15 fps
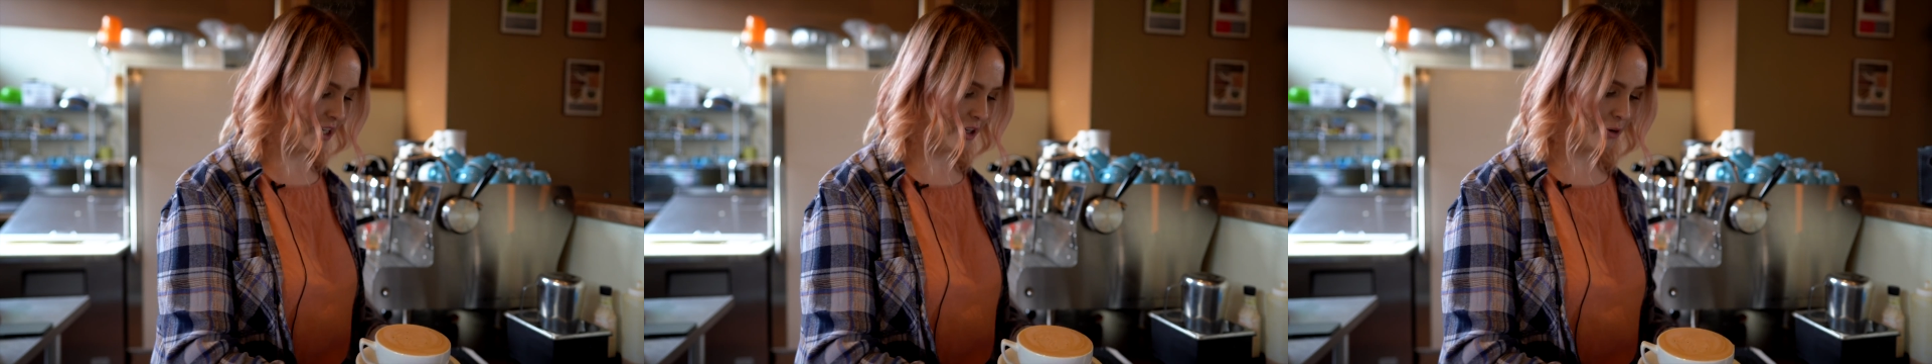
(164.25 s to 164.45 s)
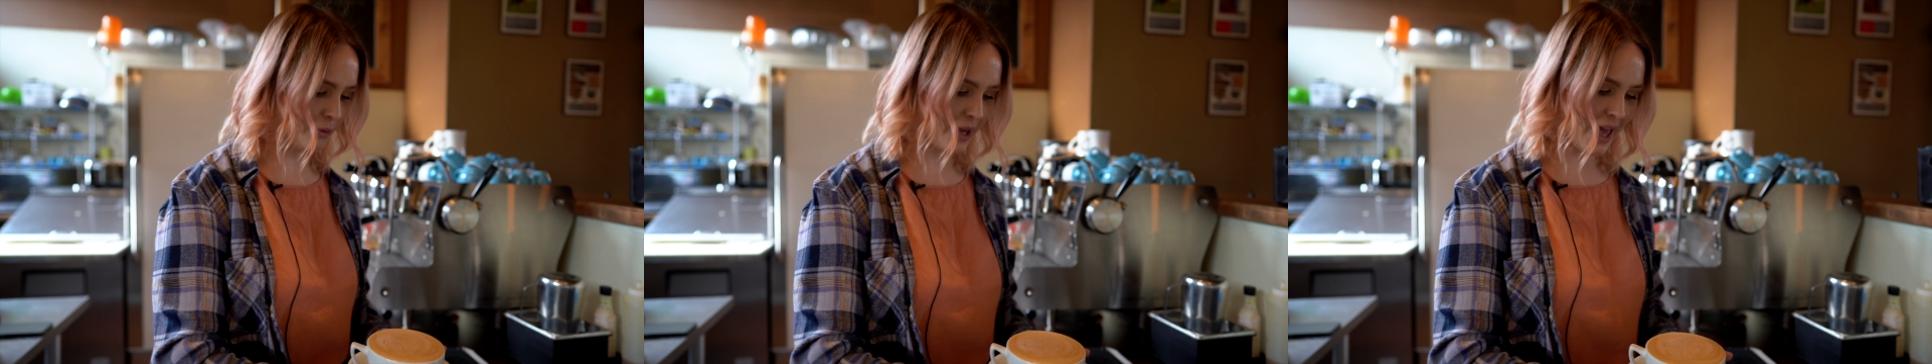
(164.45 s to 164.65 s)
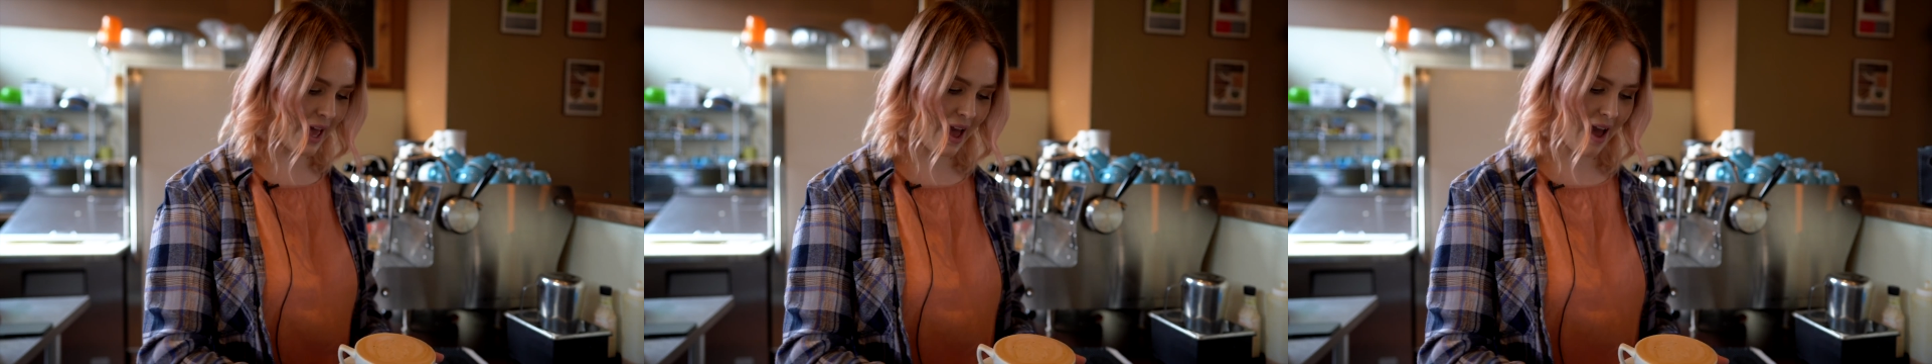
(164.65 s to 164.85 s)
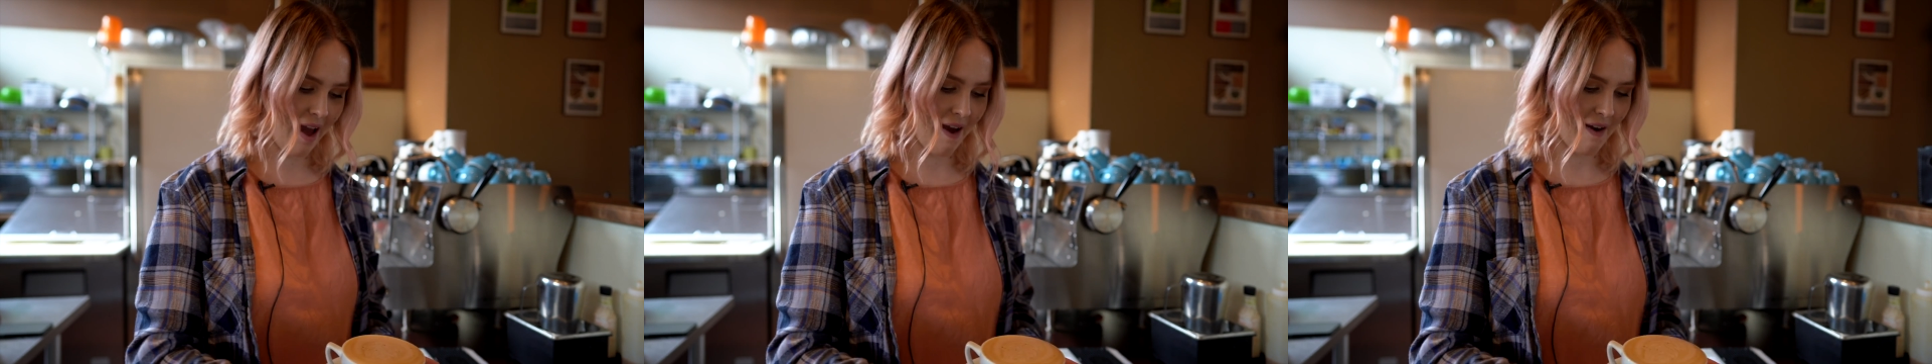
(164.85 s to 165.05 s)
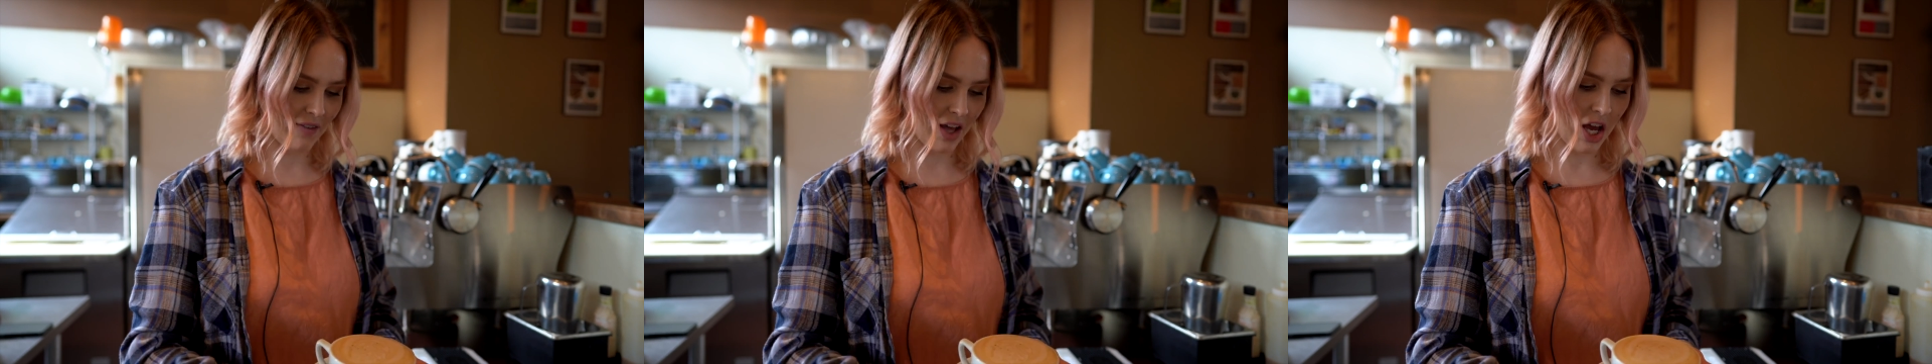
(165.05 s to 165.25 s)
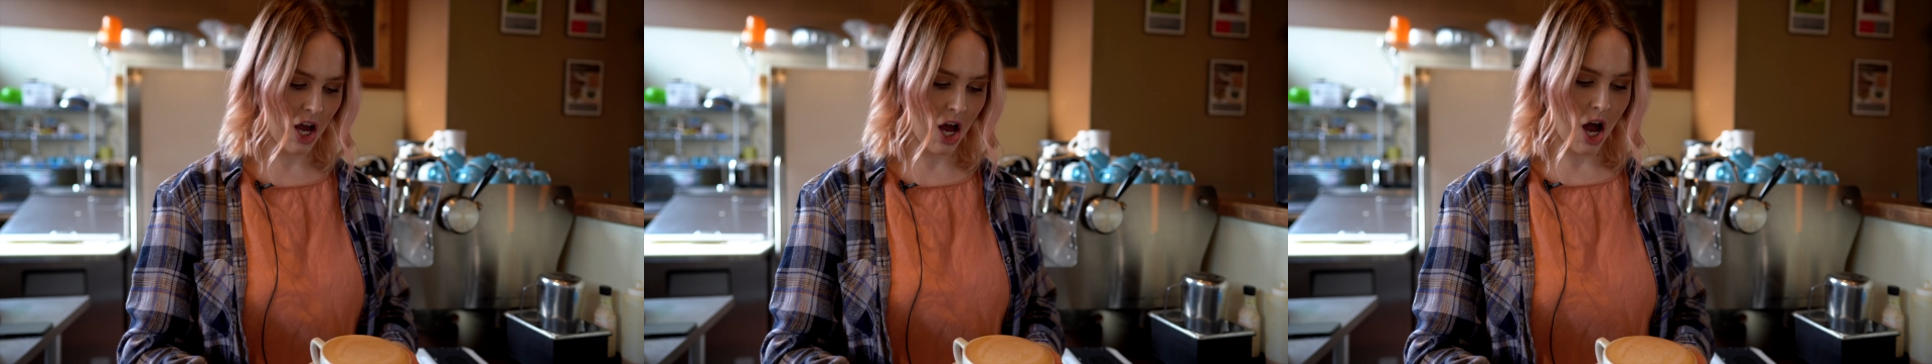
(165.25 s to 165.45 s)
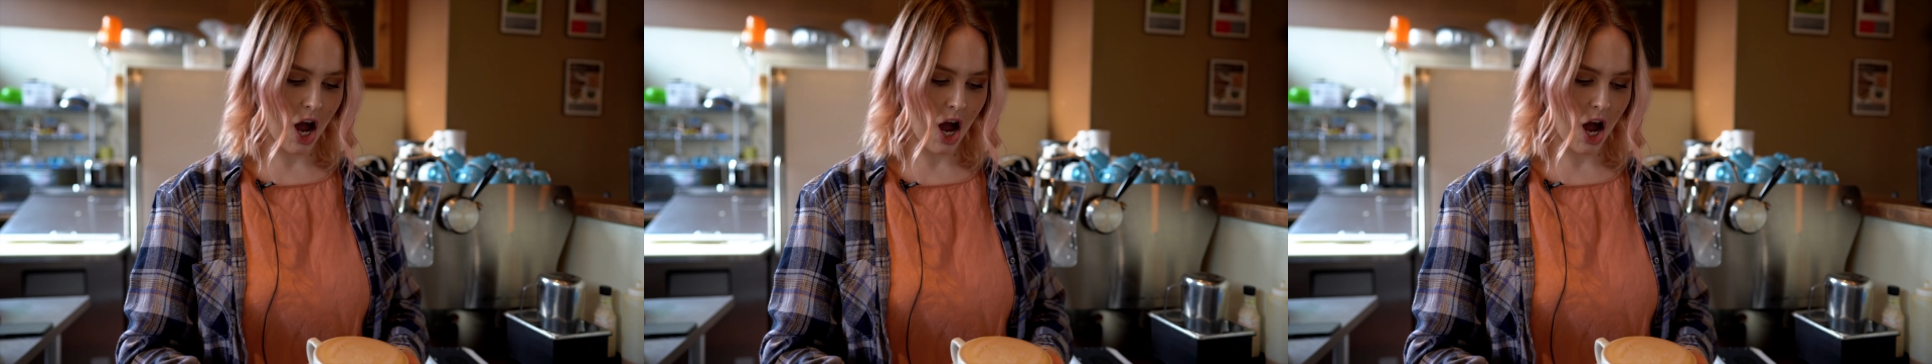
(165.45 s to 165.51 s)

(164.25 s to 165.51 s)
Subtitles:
here we have